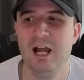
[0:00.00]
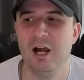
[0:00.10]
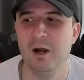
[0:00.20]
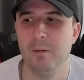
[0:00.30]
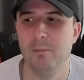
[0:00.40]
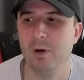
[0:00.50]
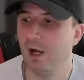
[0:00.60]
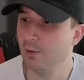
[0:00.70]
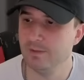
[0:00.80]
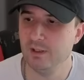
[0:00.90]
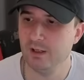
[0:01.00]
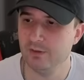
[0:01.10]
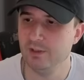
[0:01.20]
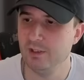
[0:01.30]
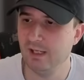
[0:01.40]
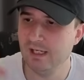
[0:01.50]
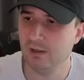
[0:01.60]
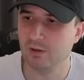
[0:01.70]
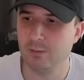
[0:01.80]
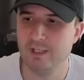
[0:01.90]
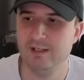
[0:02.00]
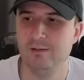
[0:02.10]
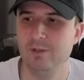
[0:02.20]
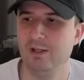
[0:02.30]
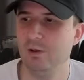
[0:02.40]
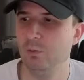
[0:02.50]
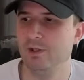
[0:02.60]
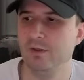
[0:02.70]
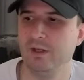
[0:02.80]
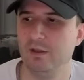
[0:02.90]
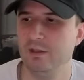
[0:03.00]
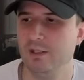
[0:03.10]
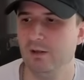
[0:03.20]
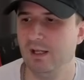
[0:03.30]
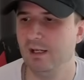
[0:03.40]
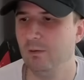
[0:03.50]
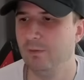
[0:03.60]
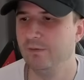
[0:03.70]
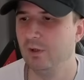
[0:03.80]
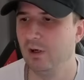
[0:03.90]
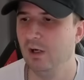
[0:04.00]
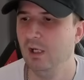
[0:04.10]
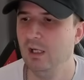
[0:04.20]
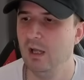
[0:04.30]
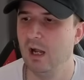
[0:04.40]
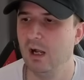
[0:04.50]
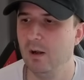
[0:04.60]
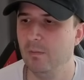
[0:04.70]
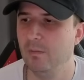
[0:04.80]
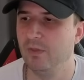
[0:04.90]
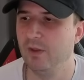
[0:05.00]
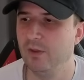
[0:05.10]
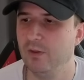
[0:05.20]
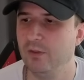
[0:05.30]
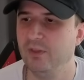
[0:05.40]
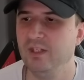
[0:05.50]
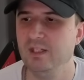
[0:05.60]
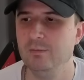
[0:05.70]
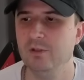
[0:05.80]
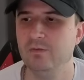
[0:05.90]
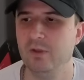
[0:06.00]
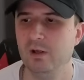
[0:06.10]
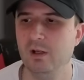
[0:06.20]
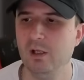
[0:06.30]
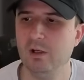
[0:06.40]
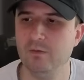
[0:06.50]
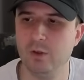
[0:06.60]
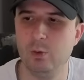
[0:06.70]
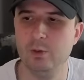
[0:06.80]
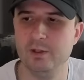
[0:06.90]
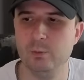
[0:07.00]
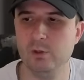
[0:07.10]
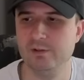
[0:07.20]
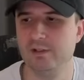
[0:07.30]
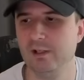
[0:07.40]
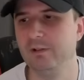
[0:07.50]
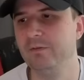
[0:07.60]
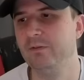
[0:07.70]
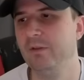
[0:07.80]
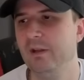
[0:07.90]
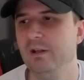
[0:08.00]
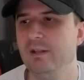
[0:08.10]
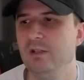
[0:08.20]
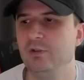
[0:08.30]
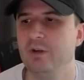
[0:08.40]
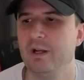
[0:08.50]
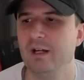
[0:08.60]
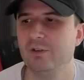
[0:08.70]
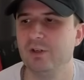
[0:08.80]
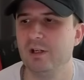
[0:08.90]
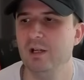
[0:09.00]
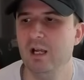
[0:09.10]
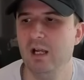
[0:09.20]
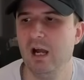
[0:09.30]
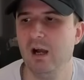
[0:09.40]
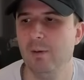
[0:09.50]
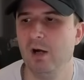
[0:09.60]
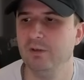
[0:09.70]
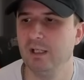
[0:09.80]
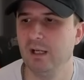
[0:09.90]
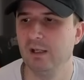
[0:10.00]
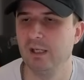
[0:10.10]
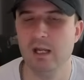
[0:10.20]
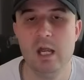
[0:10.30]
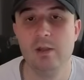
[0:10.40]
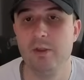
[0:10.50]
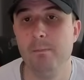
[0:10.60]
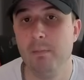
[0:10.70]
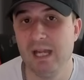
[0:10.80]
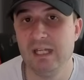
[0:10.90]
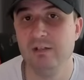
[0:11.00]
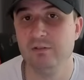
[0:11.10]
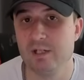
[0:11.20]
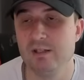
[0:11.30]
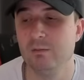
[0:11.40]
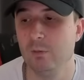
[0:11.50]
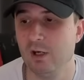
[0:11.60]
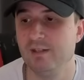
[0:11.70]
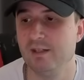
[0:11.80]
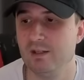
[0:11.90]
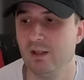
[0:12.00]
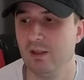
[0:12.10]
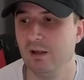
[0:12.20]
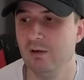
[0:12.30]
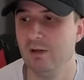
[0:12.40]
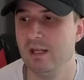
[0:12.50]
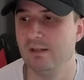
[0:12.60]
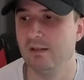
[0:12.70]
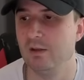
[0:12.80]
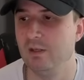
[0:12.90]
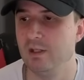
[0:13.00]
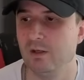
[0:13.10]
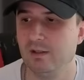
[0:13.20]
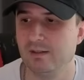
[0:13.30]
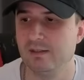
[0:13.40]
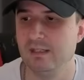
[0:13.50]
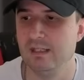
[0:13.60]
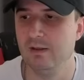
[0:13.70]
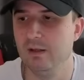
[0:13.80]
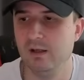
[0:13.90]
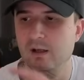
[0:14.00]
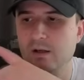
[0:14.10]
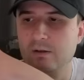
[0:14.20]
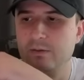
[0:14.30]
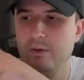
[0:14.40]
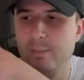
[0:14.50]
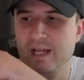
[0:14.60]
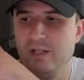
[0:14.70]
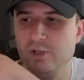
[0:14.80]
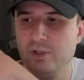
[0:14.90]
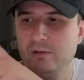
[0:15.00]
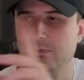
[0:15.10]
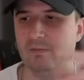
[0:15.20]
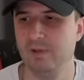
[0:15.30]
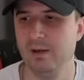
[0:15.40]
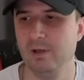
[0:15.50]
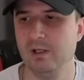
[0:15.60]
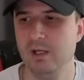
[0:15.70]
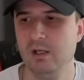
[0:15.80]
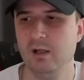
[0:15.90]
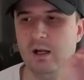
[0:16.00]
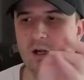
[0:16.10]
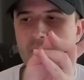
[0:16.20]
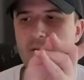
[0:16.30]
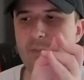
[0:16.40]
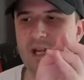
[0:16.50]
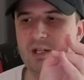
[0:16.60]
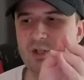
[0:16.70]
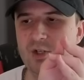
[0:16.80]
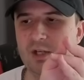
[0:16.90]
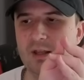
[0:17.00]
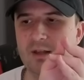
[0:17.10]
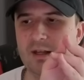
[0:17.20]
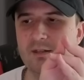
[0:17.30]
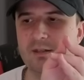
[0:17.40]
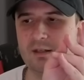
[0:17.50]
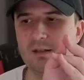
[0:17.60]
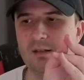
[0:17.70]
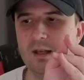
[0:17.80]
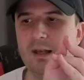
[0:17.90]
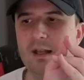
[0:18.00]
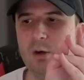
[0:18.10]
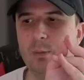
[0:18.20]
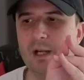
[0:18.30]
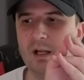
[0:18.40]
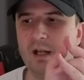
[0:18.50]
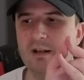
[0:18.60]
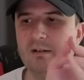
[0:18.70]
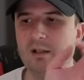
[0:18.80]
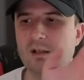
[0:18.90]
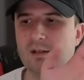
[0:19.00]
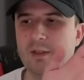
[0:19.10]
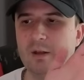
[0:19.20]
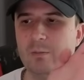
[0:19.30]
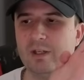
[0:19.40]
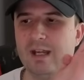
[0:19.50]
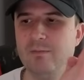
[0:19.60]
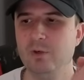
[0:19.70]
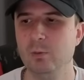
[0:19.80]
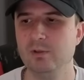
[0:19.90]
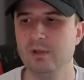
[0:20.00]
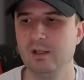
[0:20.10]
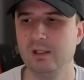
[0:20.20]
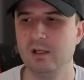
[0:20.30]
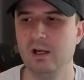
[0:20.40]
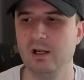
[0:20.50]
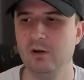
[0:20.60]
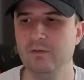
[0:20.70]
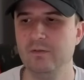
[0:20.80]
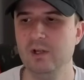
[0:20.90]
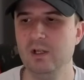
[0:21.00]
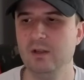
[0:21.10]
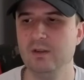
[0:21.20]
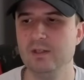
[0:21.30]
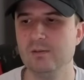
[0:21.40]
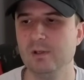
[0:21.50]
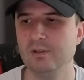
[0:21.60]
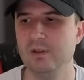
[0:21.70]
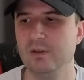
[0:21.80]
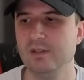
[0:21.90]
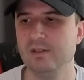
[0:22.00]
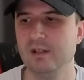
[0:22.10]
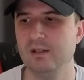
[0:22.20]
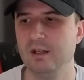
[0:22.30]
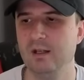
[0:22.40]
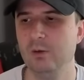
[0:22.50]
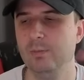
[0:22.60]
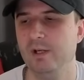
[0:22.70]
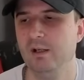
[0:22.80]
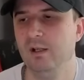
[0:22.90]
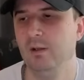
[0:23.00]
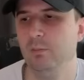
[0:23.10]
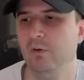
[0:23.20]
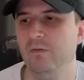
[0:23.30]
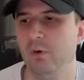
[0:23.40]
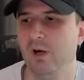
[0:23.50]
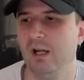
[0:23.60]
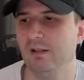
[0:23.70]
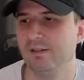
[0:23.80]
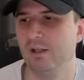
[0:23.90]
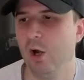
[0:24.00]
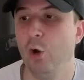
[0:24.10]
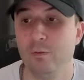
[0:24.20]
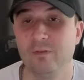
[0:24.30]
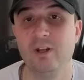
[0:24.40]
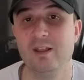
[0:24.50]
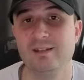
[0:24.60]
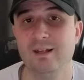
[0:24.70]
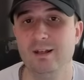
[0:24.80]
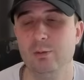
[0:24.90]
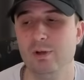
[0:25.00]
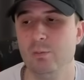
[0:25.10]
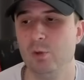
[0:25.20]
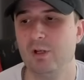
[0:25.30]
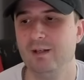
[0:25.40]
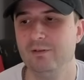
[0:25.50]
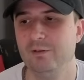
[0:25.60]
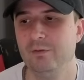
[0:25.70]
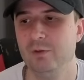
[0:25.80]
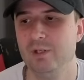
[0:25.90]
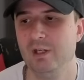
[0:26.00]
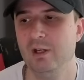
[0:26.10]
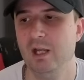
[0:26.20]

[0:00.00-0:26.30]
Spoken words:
But I hope you like the new layout. Comment down below what you think of the new layout. We've got the theme of the haunted woods, like for the intro and outro. I really like it. The main reason why I did it though is so that you can see the page that way. The page and the listings a little bit clearer, because I think my camera was like cutting off these ones on this side a little bit beforehand. So hopefully that's a little bit more clearer for you.